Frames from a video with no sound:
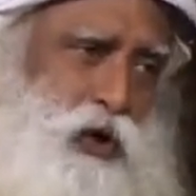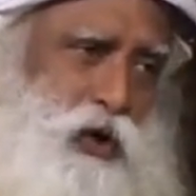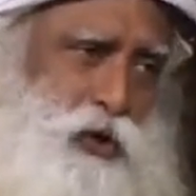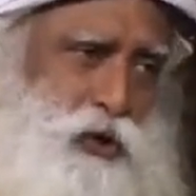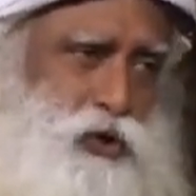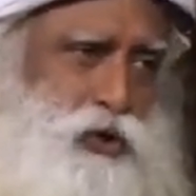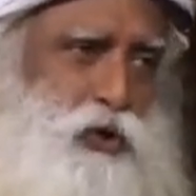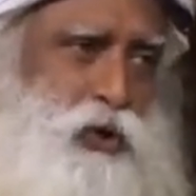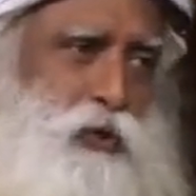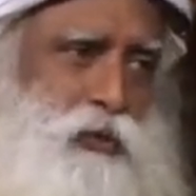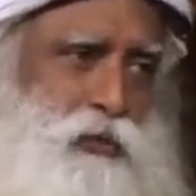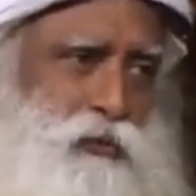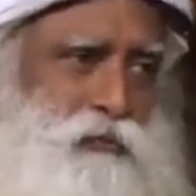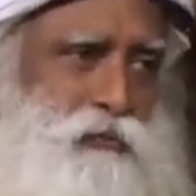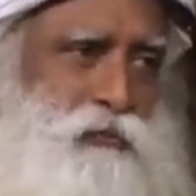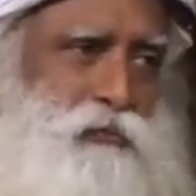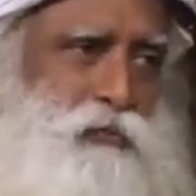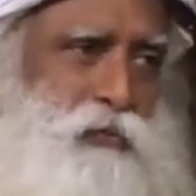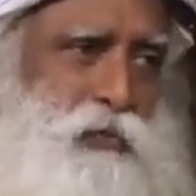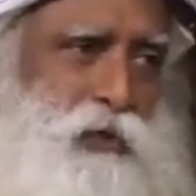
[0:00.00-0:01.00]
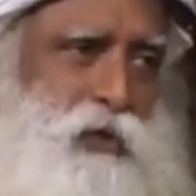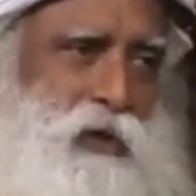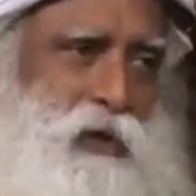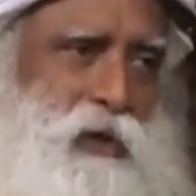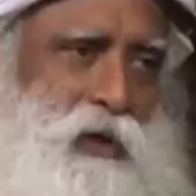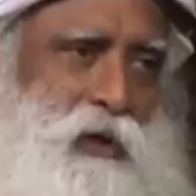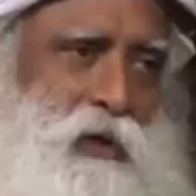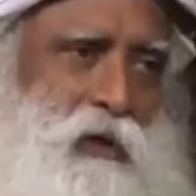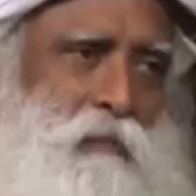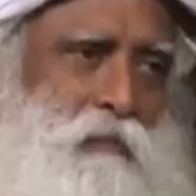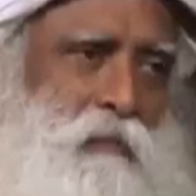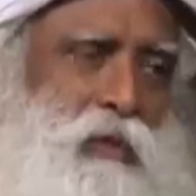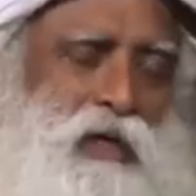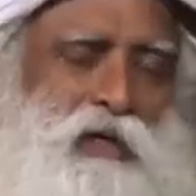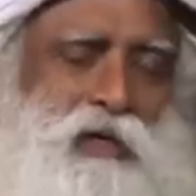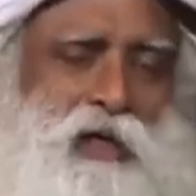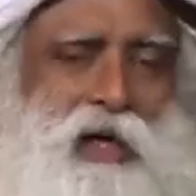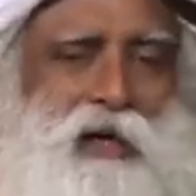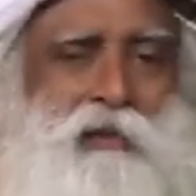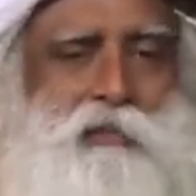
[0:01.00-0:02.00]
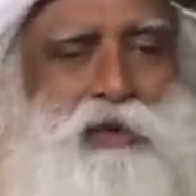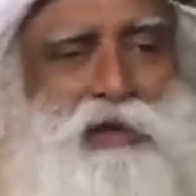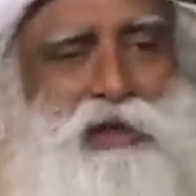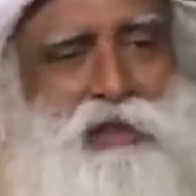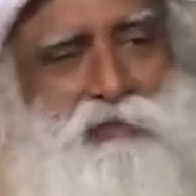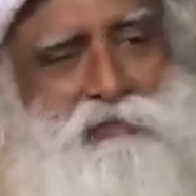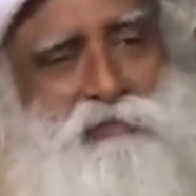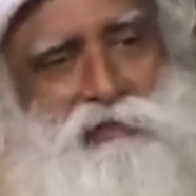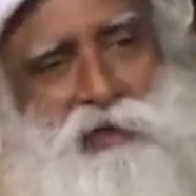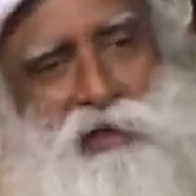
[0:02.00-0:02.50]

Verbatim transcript: or so. But I believe